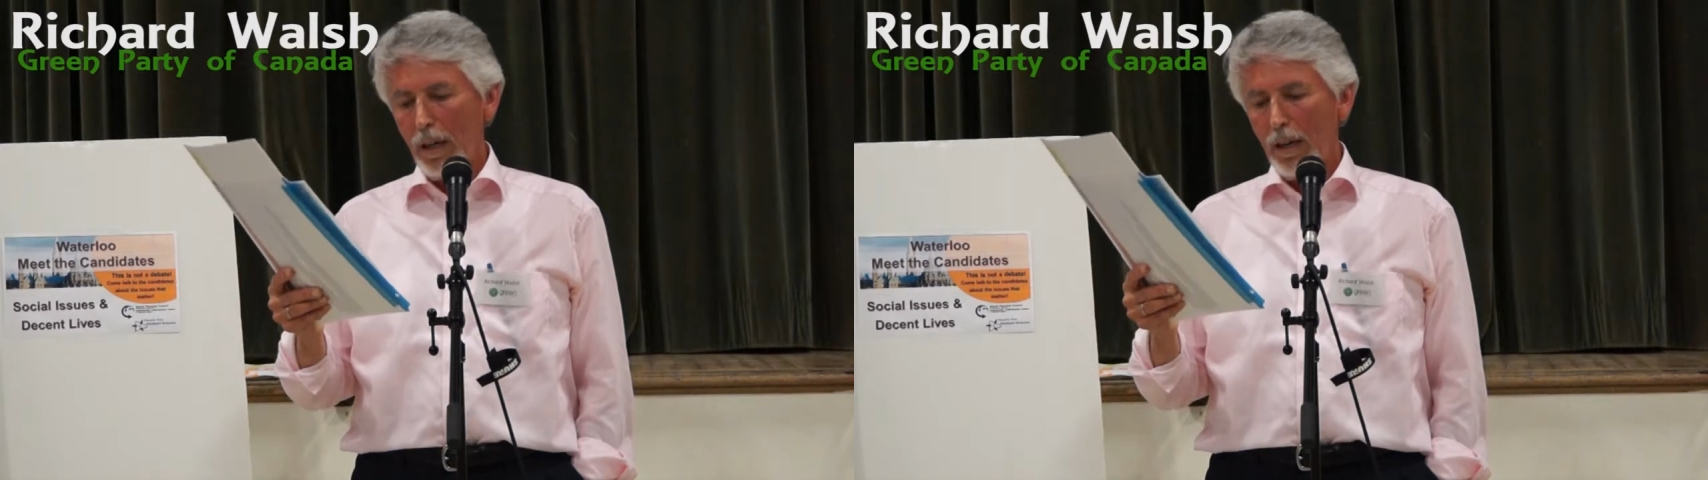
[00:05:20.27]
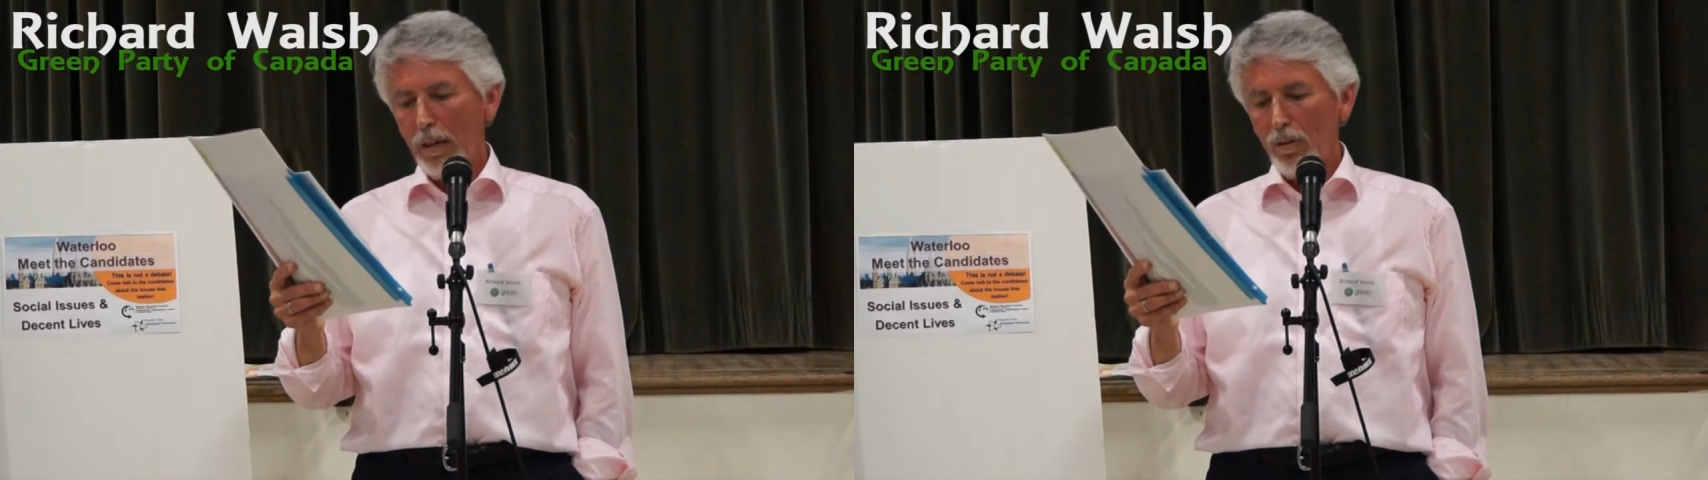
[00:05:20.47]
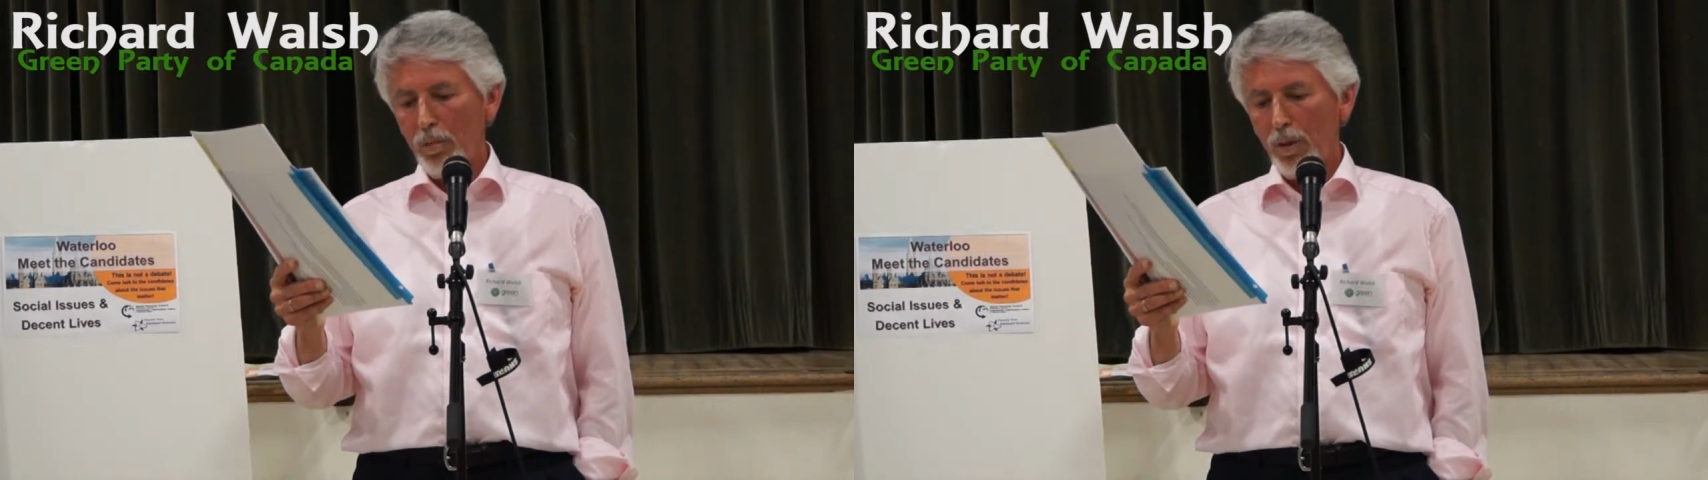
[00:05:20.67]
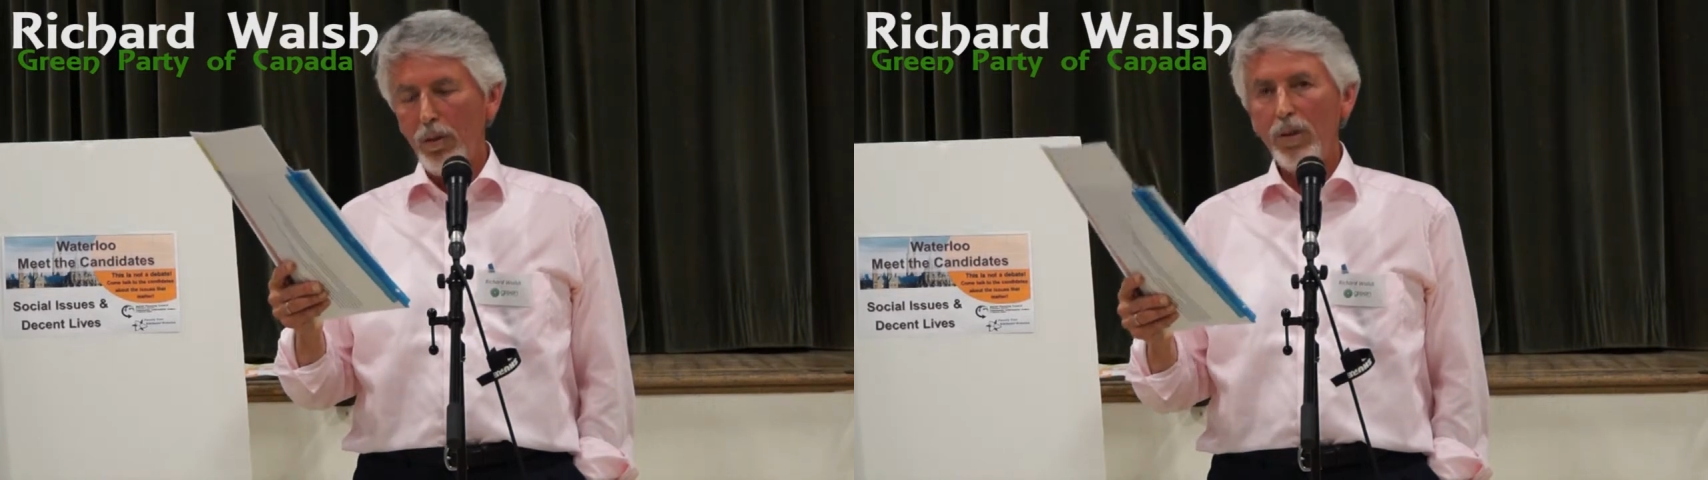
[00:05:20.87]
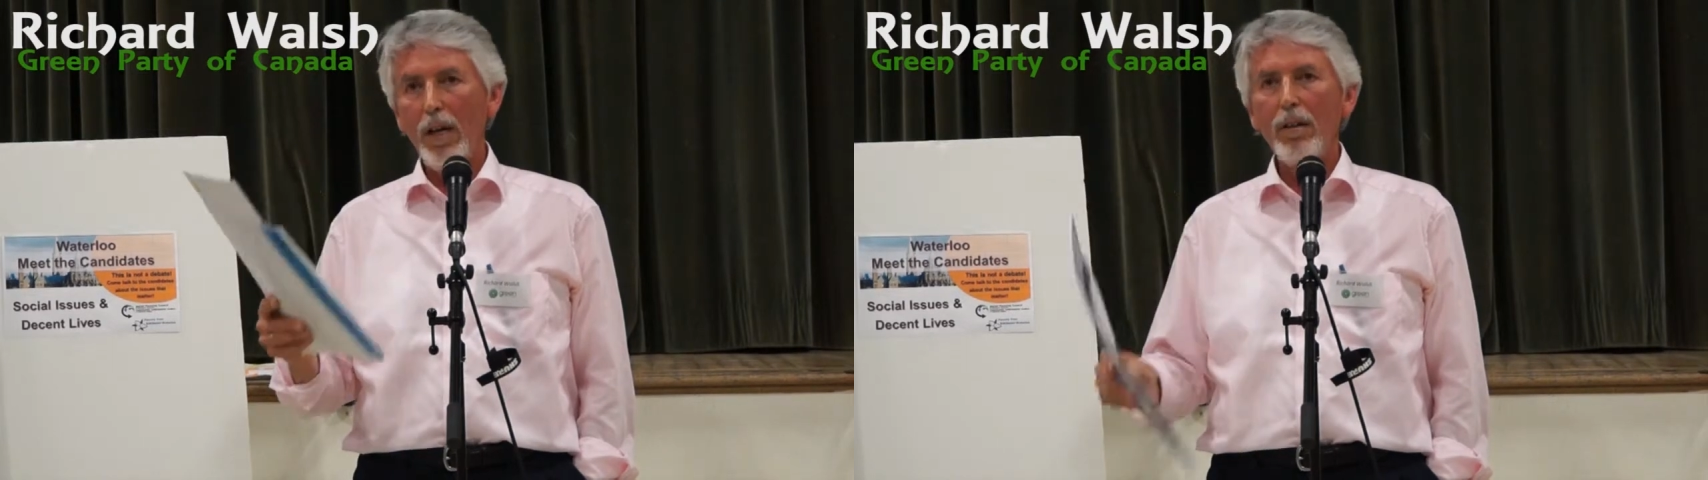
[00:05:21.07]
the electoral
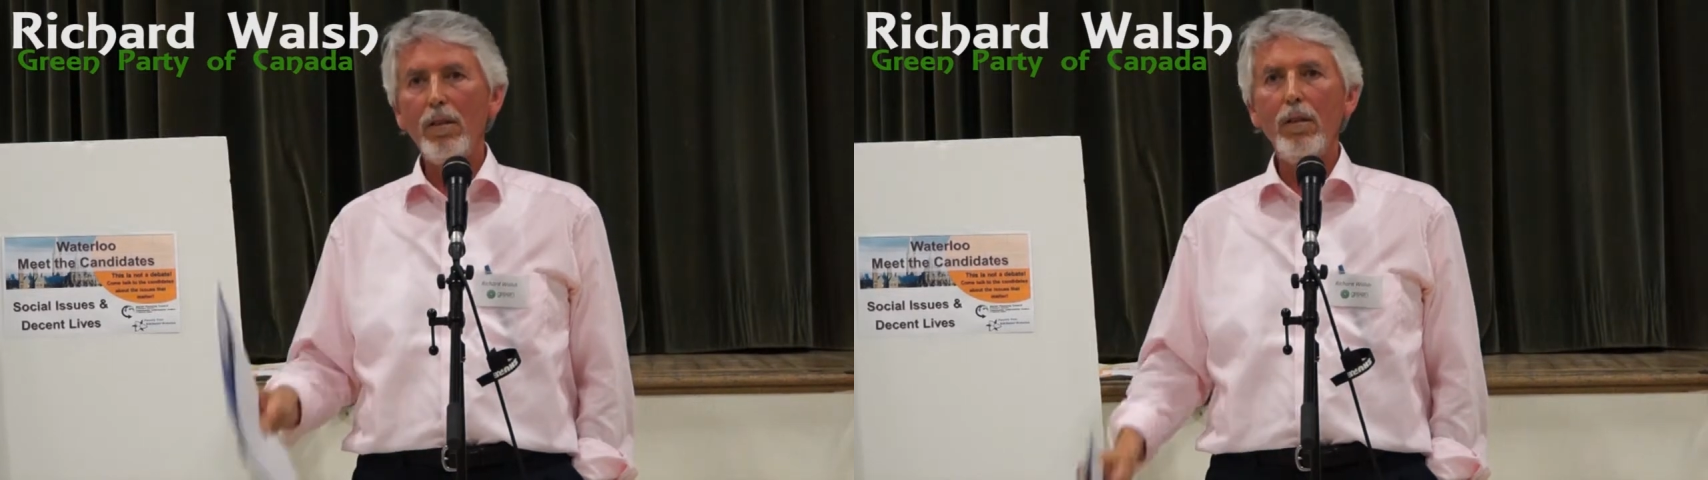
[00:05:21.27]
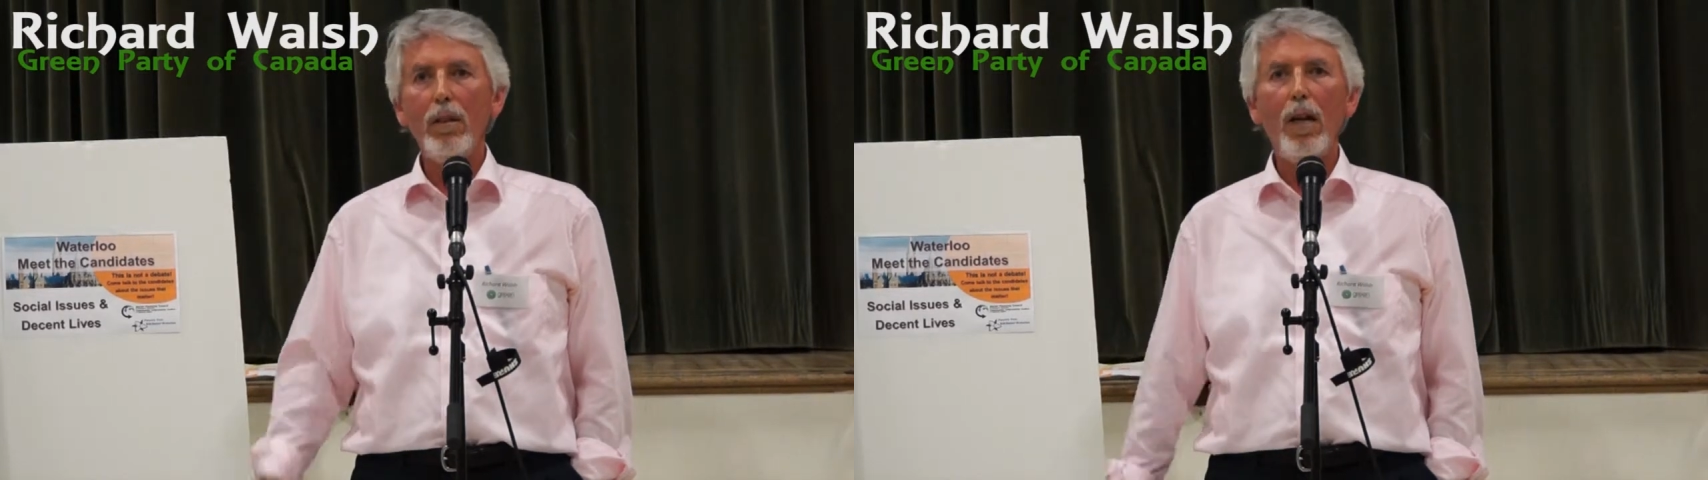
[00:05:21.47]
process.